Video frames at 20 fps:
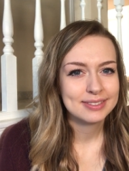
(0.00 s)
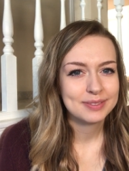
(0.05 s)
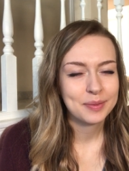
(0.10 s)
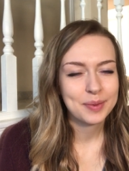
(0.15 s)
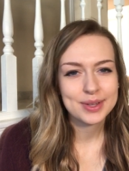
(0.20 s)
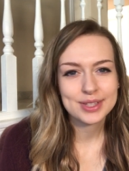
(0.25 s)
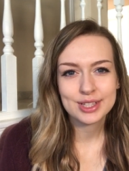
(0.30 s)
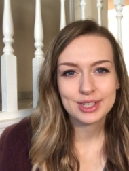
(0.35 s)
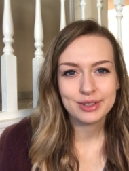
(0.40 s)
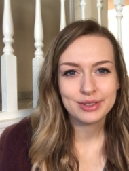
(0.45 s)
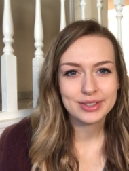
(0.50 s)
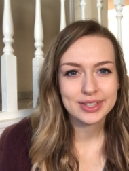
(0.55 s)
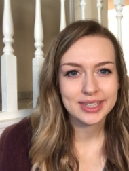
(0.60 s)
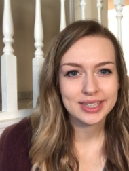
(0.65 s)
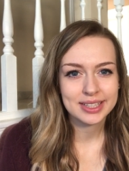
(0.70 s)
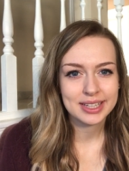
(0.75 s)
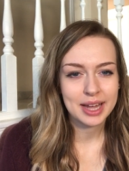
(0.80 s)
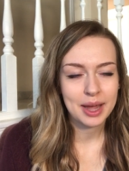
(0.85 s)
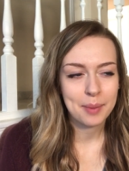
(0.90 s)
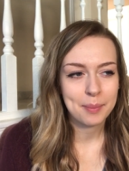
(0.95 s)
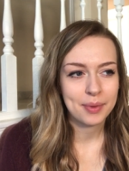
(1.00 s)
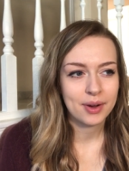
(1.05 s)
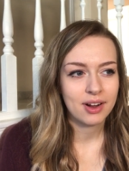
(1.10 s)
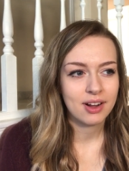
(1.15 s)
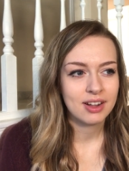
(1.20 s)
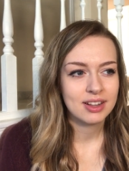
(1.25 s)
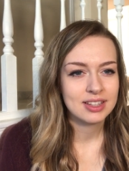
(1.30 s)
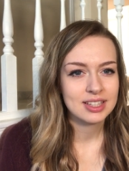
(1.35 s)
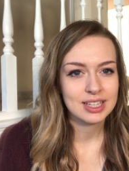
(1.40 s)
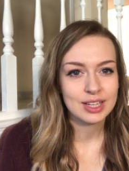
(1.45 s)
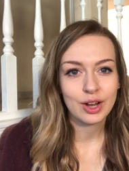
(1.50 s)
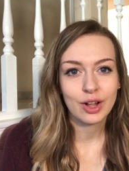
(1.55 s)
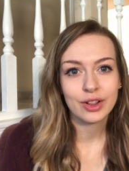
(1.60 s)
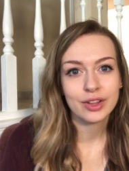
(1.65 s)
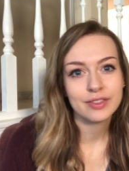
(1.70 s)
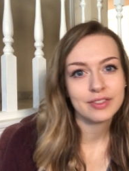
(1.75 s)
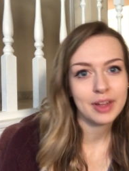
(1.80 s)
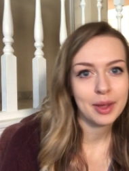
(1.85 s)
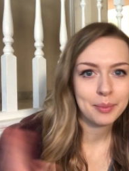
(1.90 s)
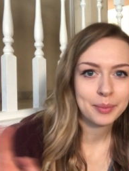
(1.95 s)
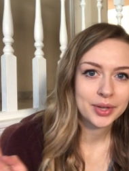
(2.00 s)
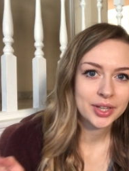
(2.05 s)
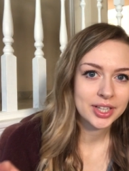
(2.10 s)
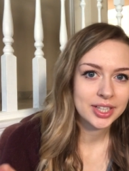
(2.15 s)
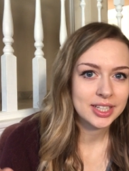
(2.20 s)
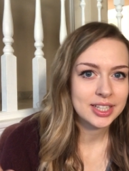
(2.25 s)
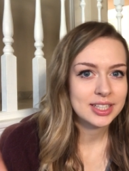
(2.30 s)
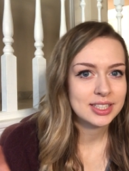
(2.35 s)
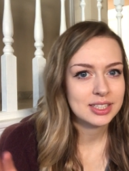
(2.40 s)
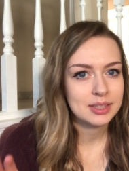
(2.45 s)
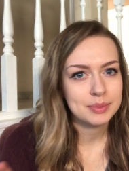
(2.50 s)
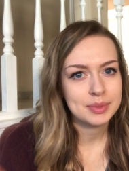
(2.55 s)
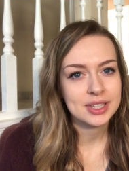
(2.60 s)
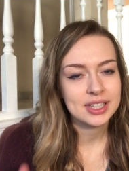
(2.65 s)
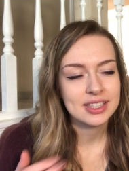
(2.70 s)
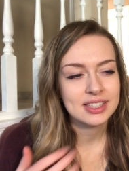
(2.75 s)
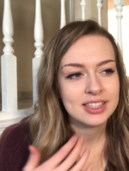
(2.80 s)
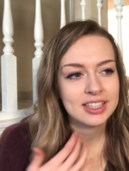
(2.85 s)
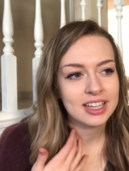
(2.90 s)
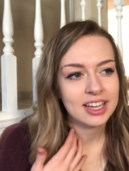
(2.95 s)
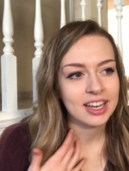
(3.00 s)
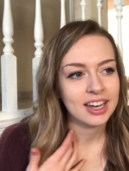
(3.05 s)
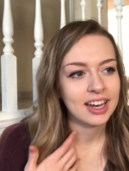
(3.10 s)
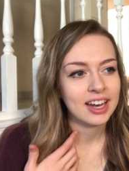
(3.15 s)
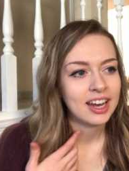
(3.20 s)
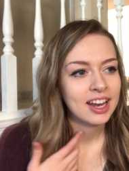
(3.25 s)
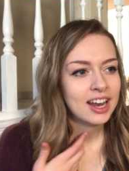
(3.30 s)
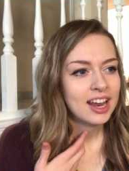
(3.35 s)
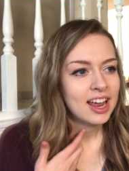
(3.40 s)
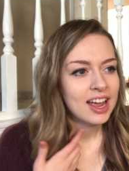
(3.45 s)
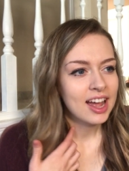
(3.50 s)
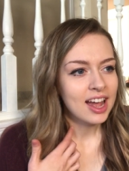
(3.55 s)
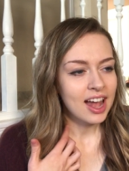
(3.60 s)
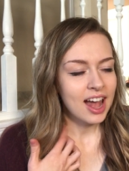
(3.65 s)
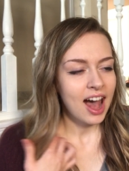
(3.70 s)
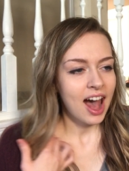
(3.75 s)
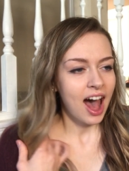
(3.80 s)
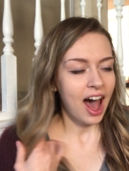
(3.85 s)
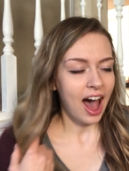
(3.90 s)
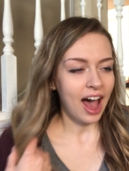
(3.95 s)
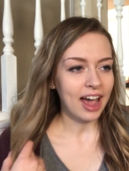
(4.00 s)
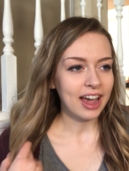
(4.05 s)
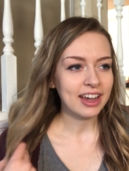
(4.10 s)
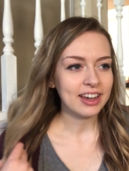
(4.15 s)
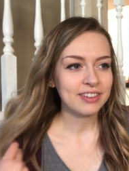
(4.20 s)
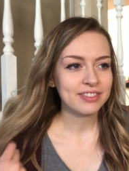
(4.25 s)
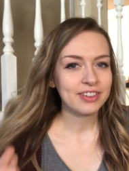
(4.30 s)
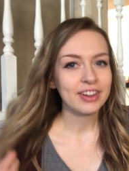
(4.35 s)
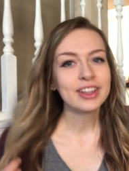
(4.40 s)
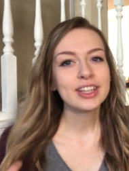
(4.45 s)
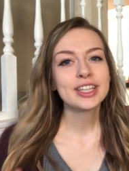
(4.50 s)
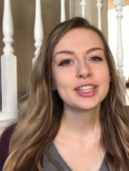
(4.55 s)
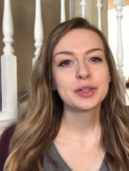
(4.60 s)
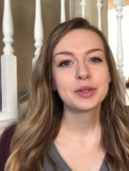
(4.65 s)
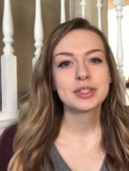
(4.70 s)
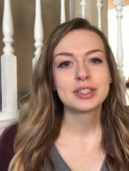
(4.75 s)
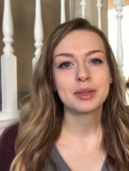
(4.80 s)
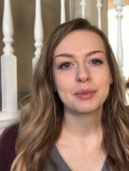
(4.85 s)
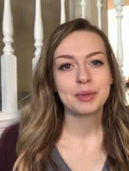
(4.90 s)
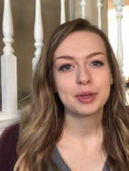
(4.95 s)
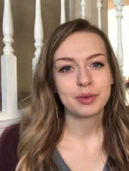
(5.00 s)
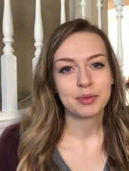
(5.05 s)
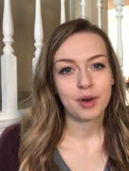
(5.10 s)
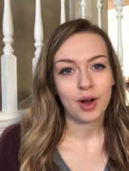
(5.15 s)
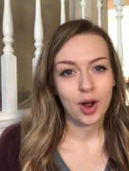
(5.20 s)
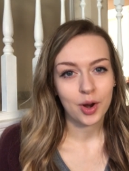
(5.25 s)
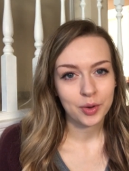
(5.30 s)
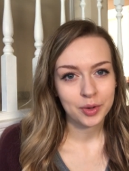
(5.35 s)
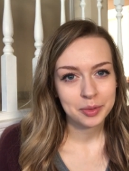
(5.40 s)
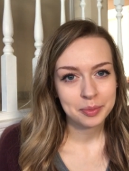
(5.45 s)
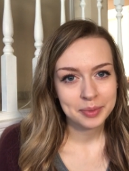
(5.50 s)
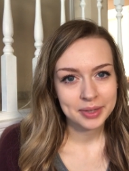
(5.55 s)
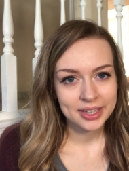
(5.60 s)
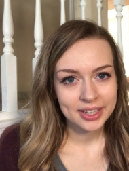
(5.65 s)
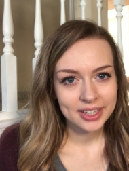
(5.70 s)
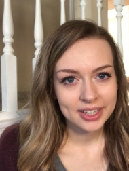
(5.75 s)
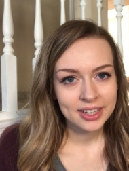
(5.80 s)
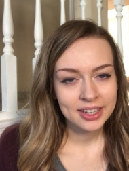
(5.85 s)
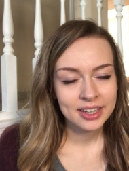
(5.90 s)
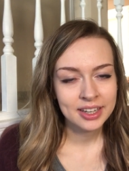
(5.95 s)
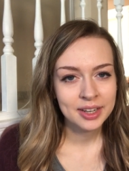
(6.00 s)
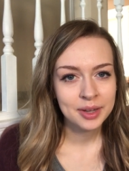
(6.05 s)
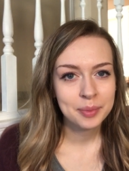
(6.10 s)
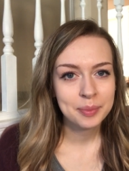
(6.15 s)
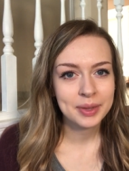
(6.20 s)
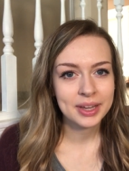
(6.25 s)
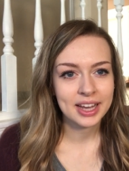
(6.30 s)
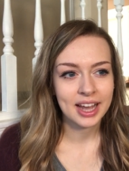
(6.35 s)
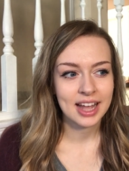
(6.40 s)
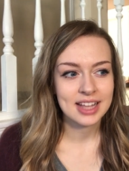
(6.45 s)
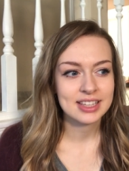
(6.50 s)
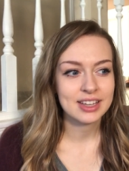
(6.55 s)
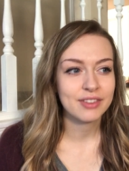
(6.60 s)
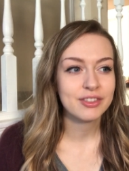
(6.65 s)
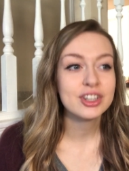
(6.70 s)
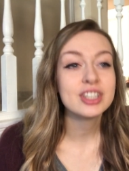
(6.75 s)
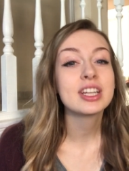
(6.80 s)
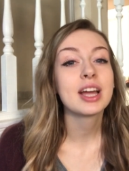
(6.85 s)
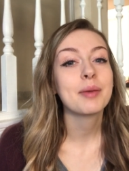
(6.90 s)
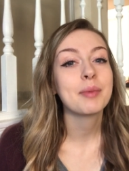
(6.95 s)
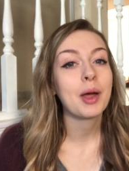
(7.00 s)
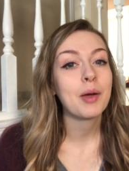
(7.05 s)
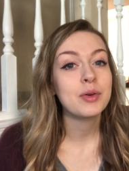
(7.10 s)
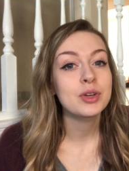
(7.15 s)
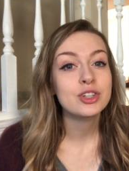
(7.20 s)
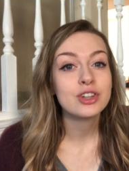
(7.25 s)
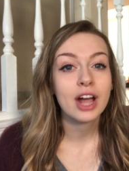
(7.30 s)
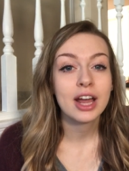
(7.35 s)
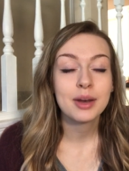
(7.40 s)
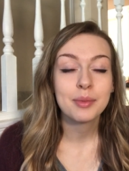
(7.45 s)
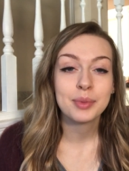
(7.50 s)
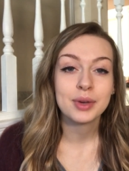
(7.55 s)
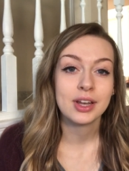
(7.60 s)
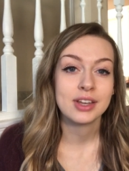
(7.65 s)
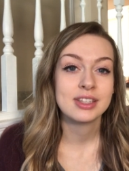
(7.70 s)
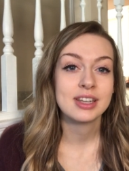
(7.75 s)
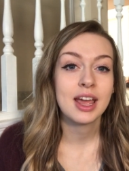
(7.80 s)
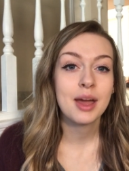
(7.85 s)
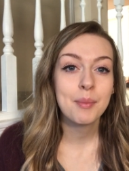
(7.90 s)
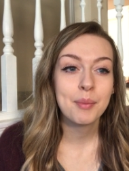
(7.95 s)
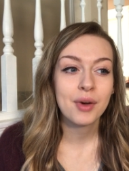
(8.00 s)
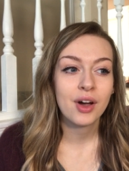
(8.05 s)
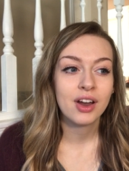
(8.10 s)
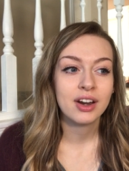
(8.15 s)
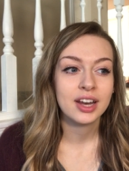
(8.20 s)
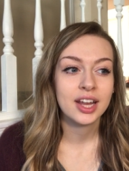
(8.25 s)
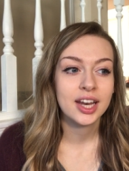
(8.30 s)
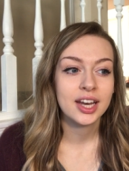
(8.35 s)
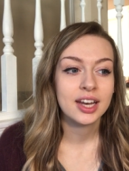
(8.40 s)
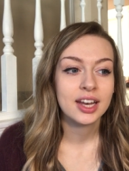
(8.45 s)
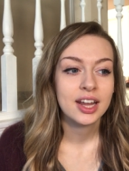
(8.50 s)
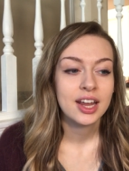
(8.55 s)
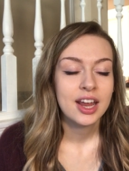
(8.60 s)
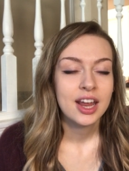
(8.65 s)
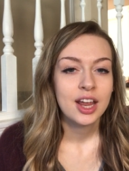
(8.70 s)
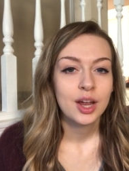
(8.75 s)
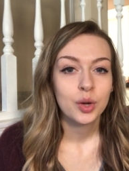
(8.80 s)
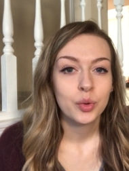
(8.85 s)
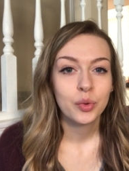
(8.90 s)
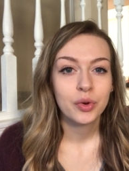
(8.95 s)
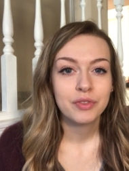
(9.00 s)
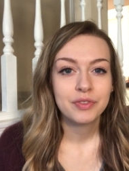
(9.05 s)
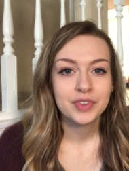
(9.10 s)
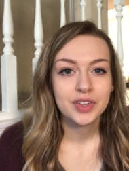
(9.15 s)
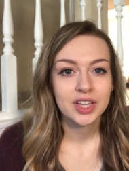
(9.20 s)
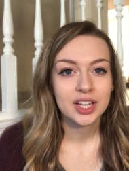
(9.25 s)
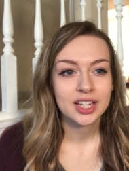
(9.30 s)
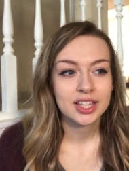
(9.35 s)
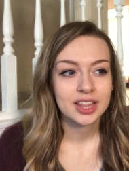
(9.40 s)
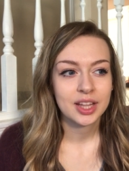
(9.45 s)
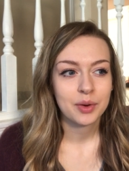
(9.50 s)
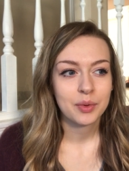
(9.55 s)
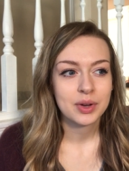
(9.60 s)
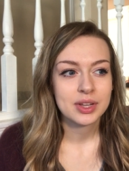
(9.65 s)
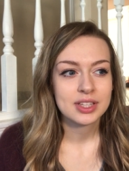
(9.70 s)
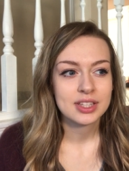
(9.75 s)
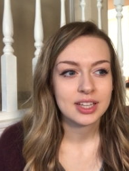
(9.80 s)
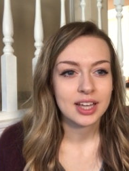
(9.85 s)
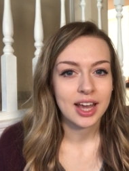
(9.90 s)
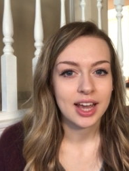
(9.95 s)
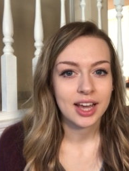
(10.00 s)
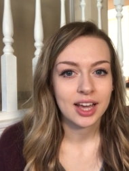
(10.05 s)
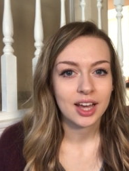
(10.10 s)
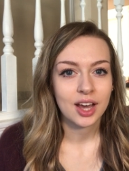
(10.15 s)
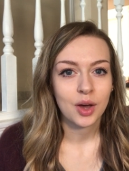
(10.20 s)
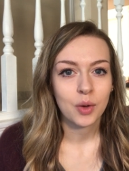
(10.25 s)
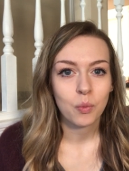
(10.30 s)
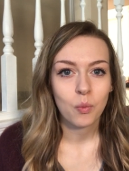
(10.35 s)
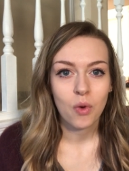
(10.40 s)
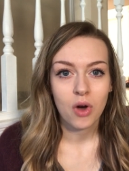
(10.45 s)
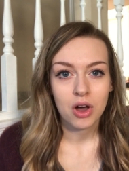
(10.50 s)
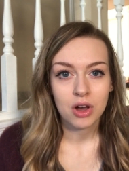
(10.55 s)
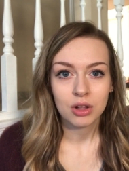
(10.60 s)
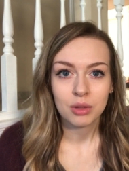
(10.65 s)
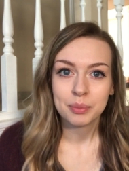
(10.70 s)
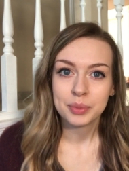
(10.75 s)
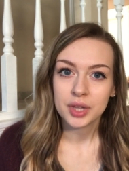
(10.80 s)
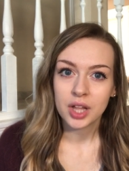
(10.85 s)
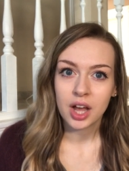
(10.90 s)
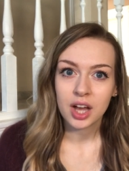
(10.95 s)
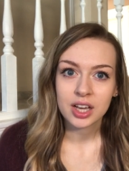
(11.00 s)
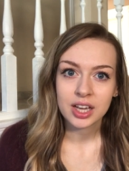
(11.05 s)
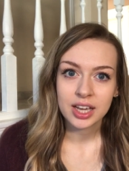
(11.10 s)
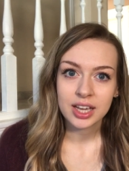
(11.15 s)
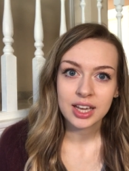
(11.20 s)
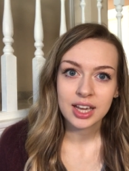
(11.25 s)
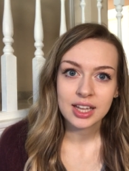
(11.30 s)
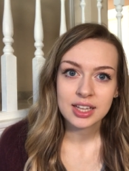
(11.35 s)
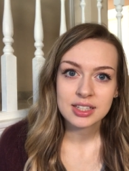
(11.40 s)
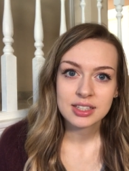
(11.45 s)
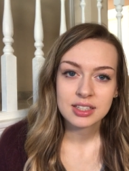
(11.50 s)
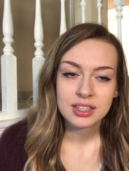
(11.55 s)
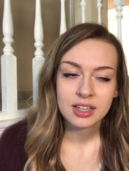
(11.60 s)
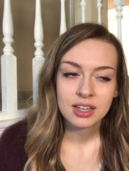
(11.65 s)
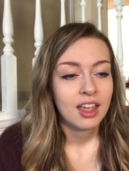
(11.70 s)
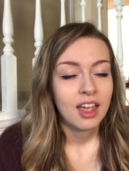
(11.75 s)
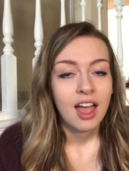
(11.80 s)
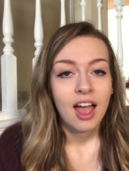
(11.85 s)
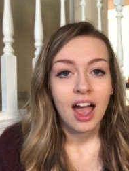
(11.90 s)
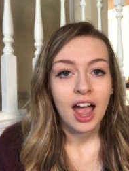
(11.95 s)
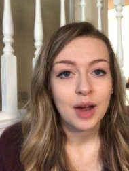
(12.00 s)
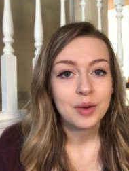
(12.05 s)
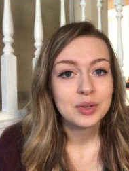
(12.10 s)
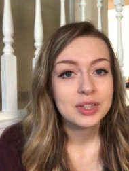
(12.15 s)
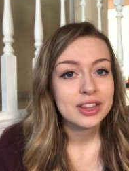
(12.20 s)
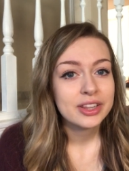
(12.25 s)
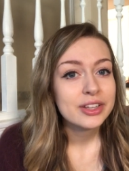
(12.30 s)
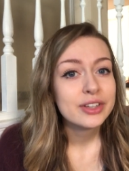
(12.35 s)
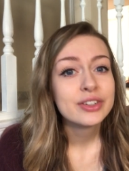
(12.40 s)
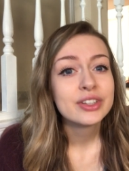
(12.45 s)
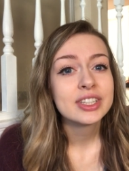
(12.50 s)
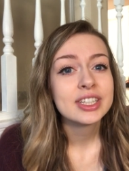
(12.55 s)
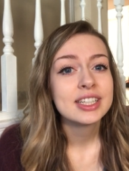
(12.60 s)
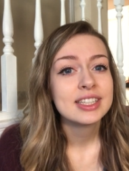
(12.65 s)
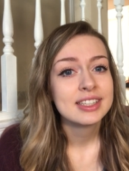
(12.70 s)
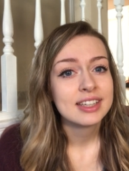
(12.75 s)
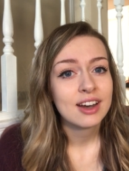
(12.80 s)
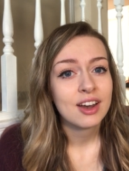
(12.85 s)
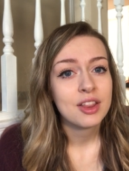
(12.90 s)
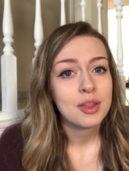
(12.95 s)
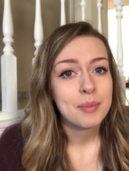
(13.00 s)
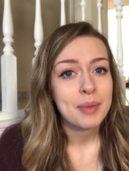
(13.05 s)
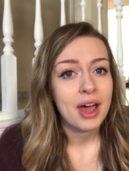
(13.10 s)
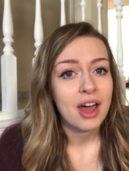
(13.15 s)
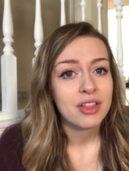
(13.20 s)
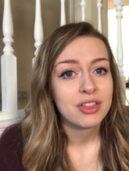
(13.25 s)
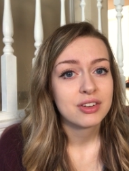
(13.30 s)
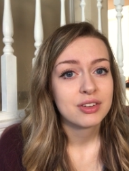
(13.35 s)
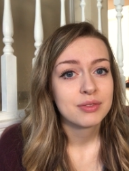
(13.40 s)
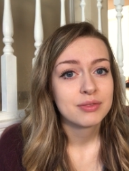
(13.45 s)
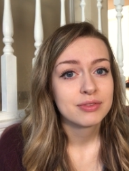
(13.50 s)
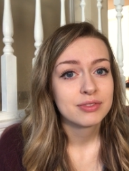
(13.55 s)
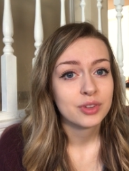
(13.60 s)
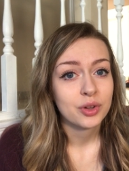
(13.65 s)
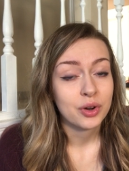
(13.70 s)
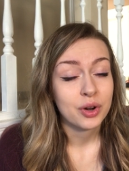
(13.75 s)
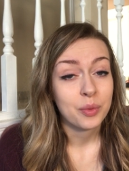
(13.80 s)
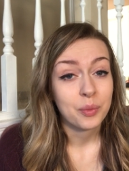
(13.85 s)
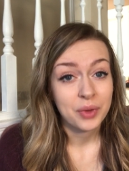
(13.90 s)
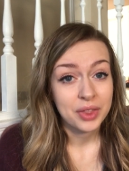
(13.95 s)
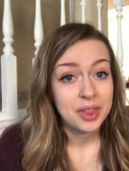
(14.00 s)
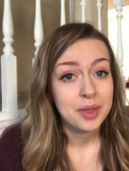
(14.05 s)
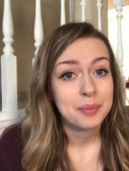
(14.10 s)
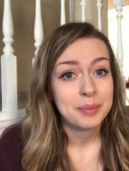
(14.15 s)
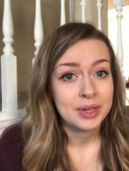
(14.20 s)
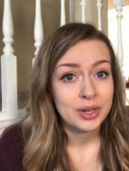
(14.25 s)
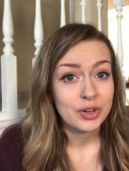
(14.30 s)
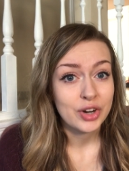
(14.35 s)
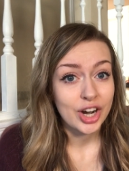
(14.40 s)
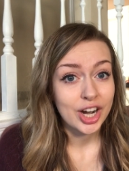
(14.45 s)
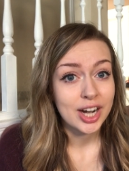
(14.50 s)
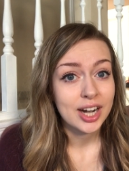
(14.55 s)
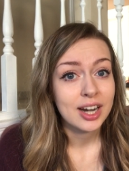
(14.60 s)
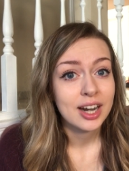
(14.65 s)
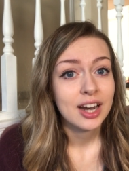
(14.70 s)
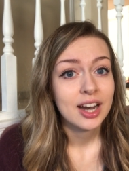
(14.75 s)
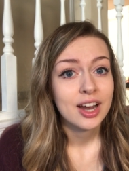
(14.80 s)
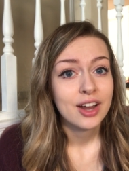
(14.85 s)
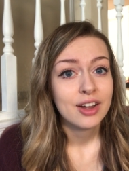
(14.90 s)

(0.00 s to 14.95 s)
wasn't using tampons and all of them could easy peasy and I felt like there was something wrong with me because every time I would try to put a tampon in, it would feel like there was like a wall blocking it. I would literally sit on the bathroom floor with a mirror